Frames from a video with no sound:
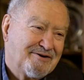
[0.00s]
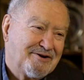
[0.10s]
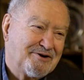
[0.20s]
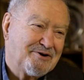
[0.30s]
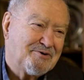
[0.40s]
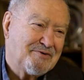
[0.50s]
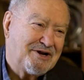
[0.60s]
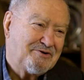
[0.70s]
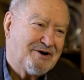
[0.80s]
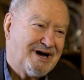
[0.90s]
You know,
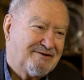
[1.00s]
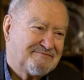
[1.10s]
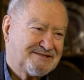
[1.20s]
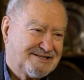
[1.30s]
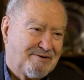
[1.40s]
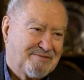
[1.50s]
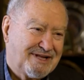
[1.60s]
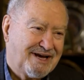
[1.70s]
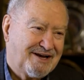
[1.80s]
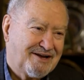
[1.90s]
when you have
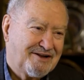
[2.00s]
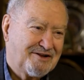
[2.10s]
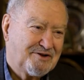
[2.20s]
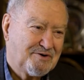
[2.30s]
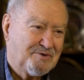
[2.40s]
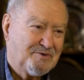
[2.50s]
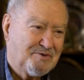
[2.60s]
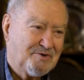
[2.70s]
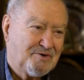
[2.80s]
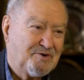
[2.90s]
something
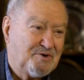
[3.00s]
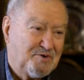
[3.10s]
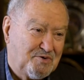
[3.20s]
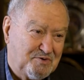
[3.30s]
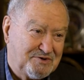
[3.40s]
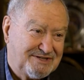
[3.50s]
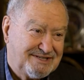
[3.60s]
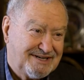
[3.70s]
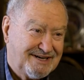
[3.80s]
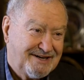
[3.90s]
to
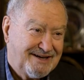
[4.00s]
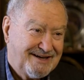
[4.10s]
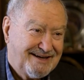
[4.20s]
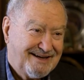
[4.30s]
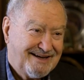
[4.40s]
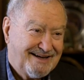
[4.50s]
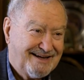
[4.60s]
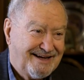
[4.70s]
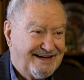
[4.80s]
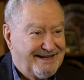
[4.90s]
lose,
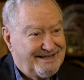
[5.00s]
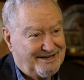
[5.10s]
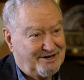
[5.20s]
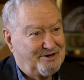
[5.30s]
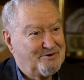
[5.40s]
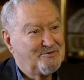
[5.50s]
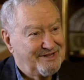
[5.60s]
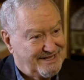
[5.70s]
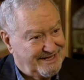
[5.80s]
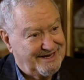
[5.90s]
you
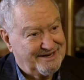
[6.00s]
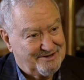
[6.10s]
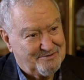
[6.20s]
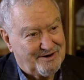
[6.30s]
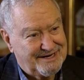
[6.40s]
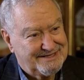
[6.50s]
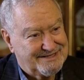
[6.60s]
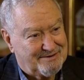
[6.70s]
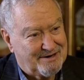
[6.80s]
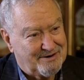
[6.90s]
would think
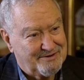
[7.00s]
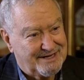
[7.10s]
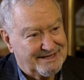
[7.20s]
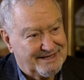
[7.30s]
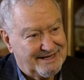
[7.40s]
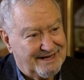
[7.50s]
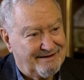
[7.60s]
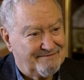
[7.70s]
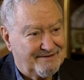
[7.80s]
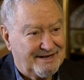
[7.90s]
twice about it.
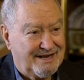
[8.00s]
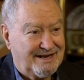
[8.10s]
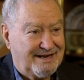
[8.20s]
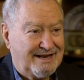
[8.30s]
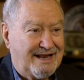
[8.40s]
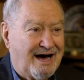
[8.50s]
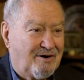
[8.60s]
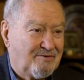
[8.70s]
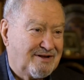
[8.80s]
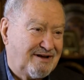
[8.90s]

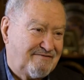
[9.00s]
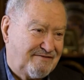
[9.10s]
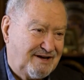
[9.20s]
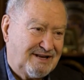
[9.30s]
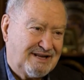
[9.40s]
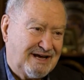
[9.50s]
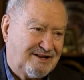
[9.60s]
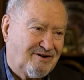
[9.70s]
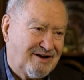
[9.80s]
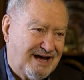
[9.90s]
Now they feel they
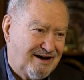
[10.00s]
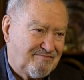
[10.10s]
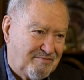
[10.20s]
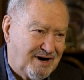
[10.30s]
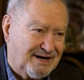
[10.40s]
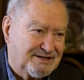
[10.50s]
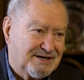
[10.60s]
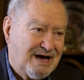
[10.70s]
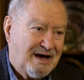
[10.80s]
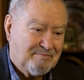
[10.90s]
don't have
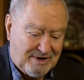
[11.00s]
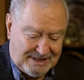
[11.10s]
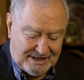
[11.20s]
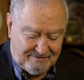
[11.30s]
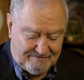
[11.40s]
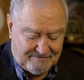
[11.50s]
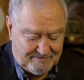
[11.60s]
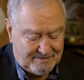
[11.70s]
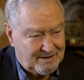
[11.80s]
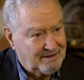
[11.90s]
much, but if
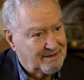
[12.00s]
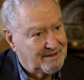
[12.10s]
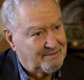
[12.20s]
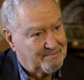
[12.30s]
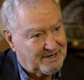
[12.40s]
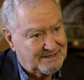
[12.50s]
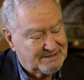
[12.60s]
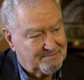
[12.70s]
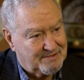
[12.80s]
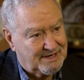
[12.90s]
the
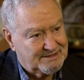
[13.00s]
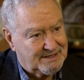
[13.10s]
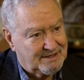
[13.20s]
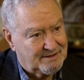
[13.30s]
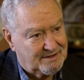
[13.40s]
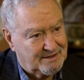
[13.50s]
President